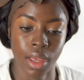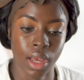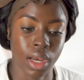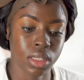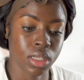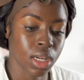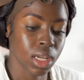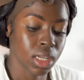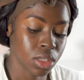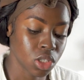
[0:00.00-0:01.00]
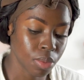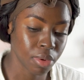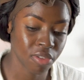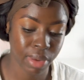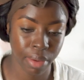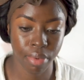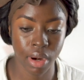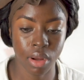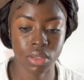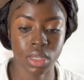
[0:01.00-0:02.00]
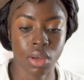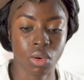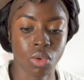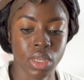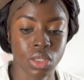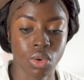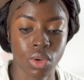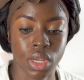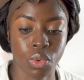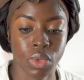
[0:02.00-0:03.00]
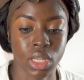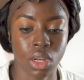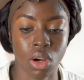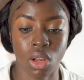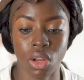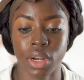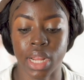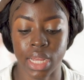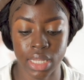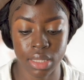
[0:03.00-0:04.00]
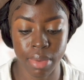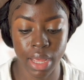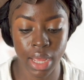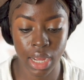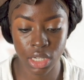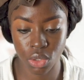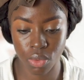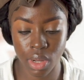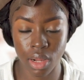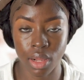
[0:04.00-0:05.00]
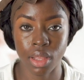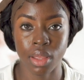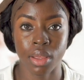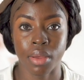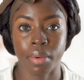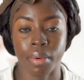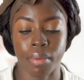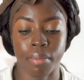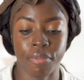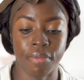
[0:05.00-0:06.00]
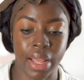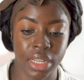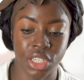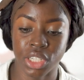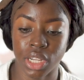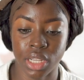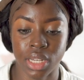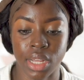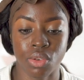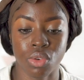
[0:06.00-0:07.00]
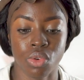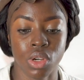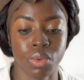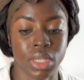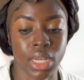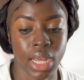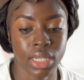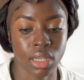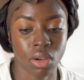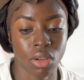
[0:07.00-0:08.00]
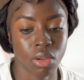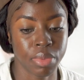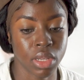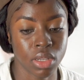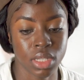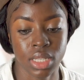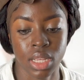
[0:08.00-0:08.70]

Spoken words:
And to clean the top of my brows, I always go in with a color that is my actual like shade. I don't go in with a lighter color because